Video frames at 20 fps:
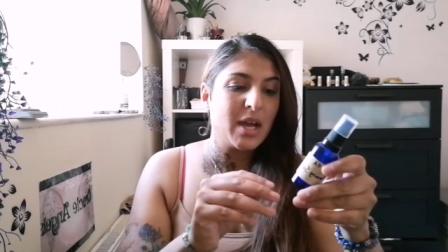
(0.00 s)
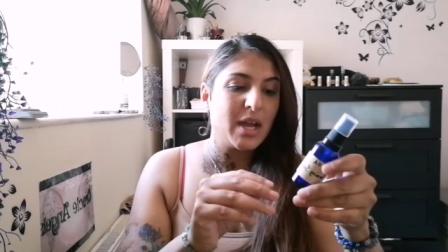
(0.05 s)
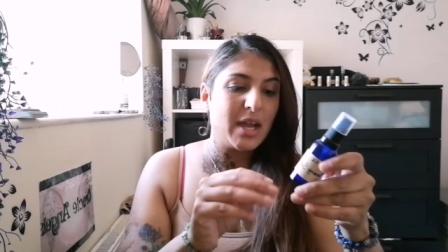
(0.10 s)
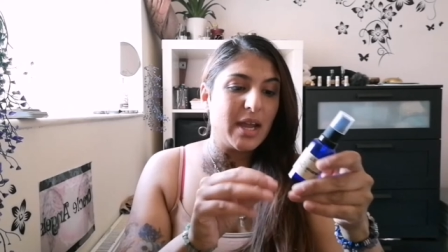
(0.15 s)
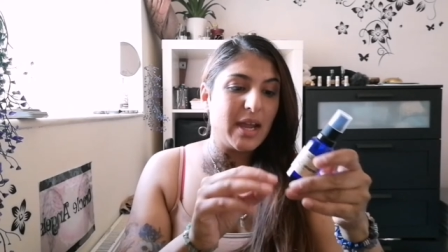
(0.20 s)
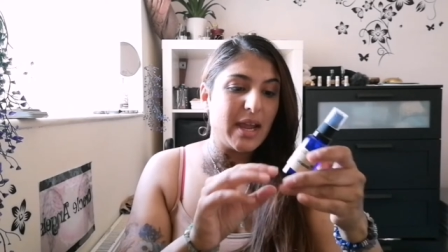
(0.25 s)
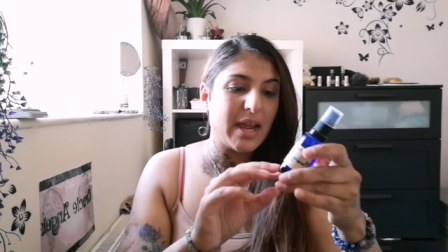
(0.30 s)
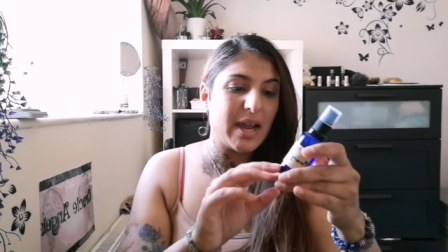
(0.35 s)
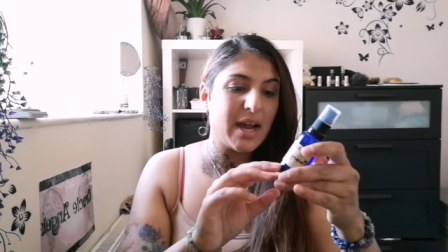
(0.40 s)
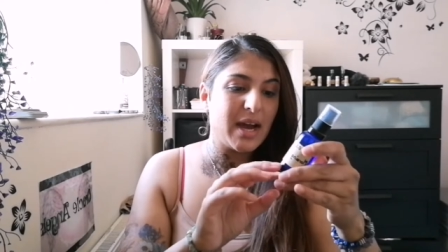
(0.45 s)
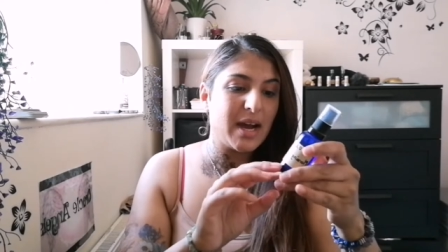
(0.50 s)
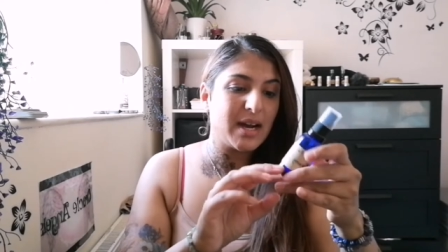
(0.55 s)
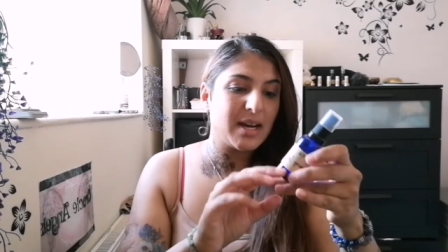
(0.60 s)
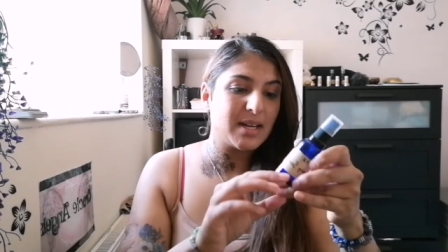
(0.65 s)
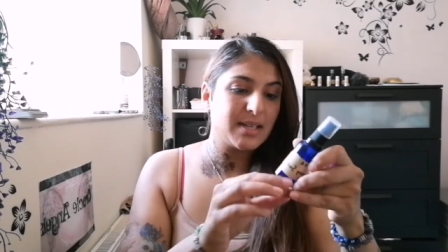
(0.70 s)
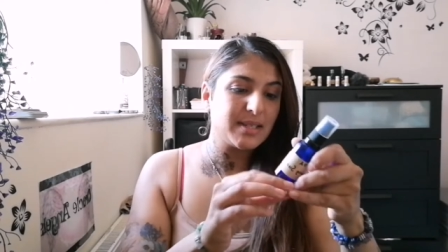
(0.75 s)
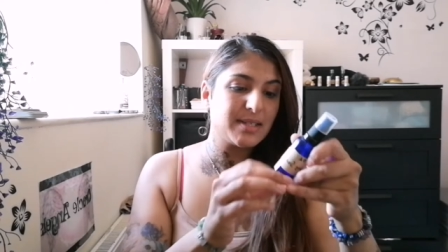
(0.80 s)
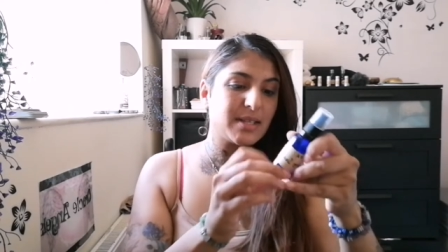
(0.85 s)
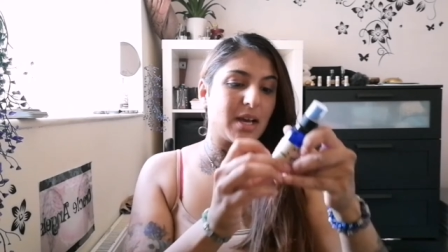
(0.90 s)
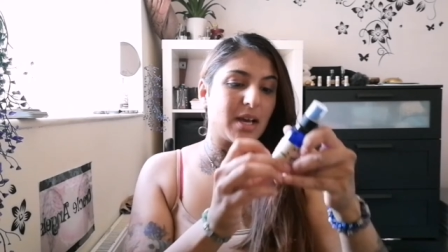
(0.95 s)
It
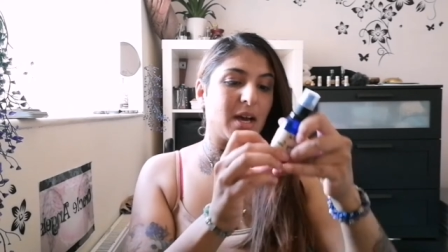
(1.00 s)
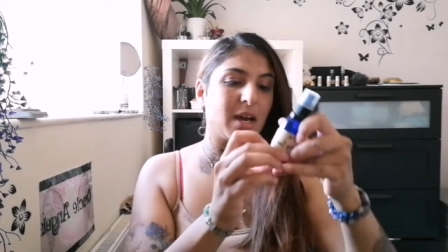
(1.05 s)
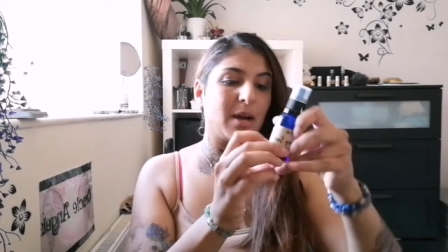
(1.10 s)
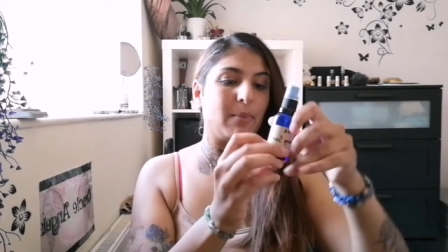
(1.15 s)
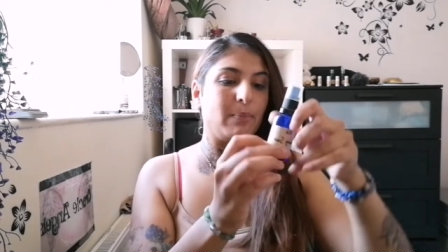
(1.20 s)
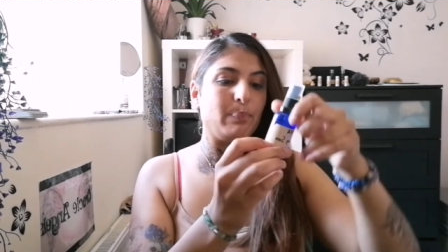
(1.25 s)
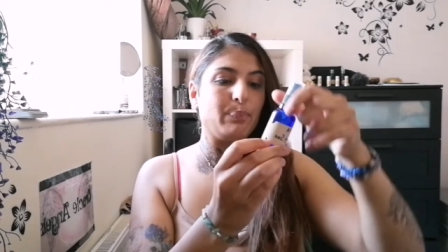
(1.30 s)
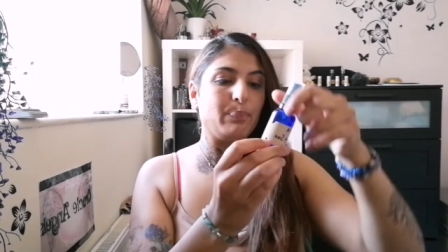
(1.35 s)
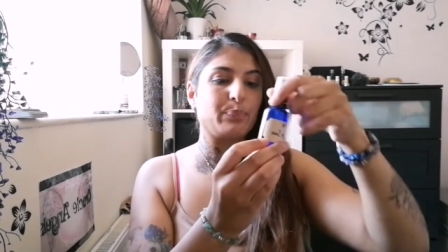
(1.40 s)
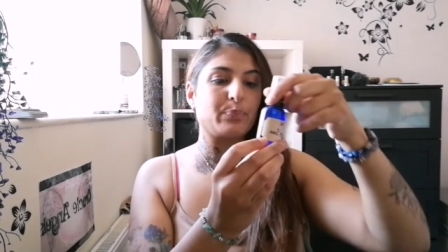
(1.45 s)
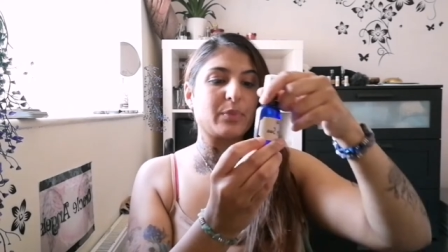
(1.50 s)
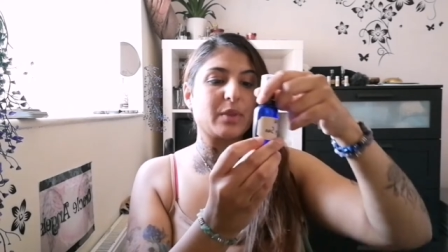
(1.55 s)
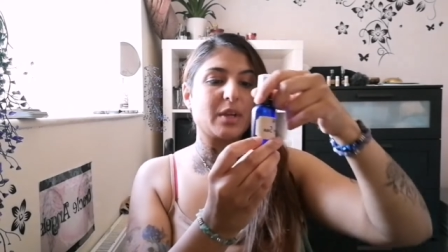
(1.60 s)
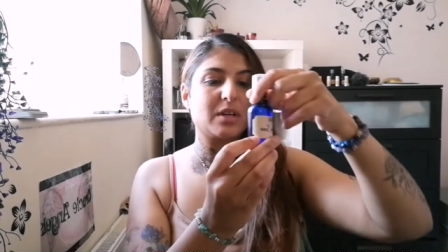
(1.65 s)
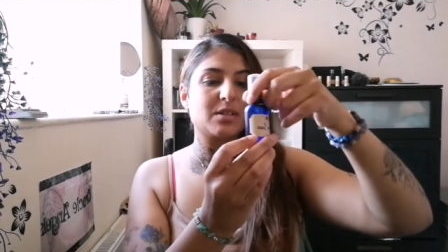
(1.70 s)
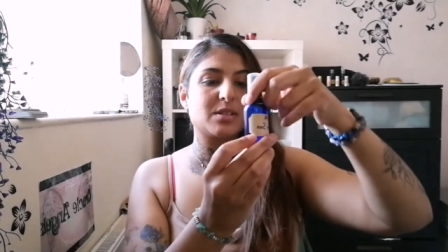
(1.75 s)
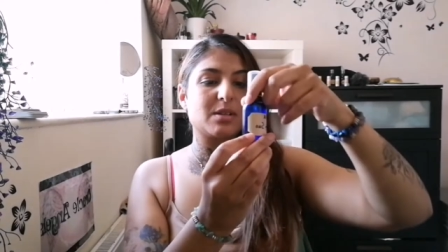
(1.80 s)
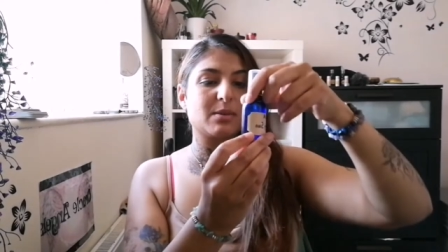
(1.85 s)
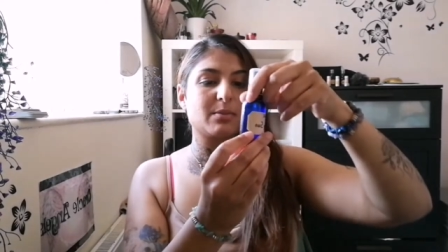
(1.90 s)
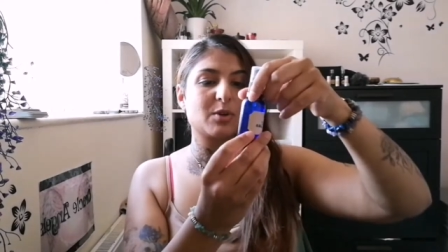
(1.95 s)
has um,
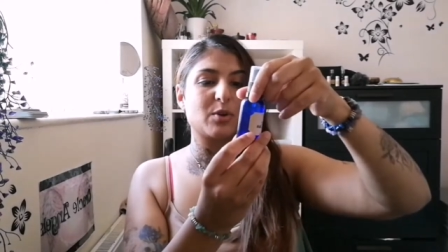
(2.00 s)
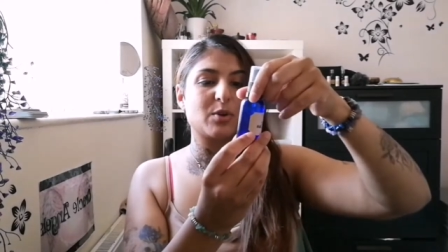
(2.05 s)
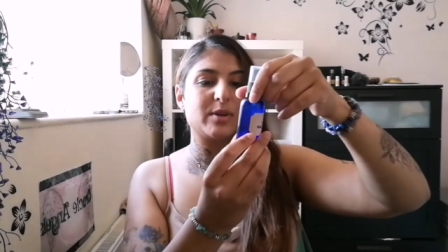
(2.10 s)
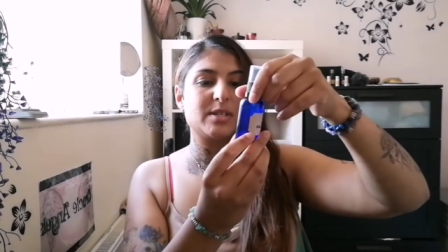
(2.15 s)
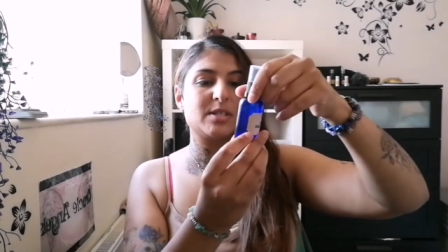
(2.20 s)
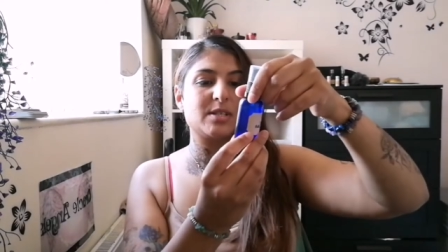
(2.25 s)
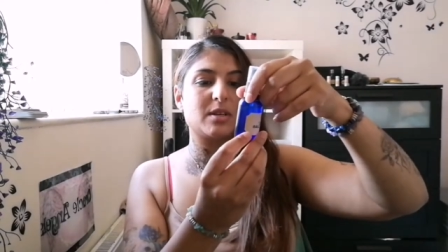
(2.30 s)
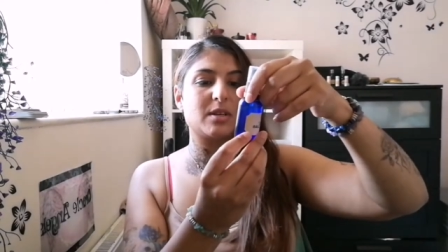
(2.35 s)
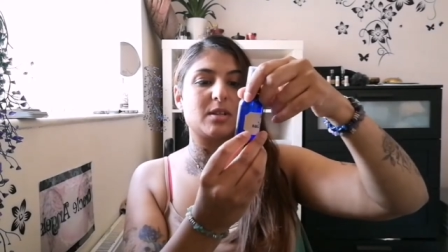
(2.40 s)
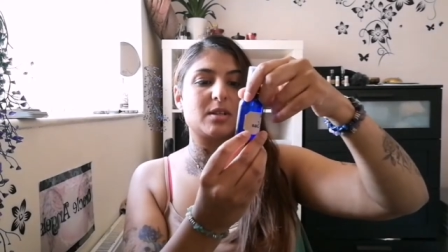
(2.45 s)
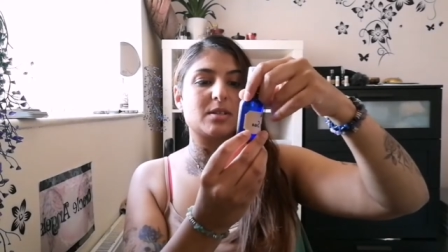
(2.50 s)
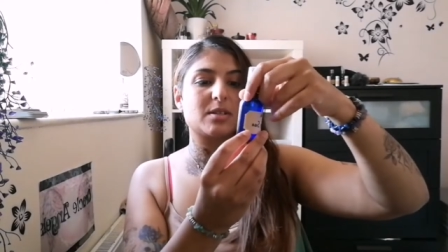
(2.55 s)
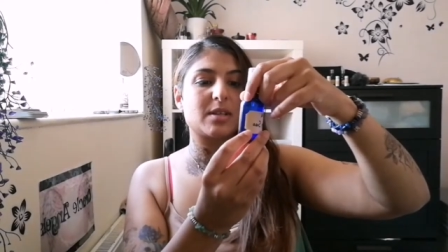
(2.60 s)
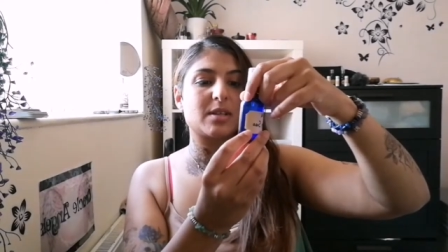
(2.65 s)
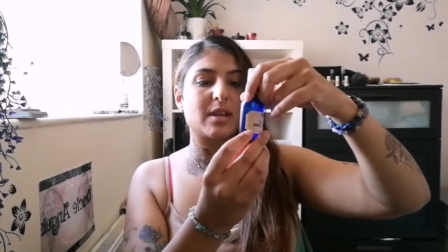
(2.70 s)
some crystals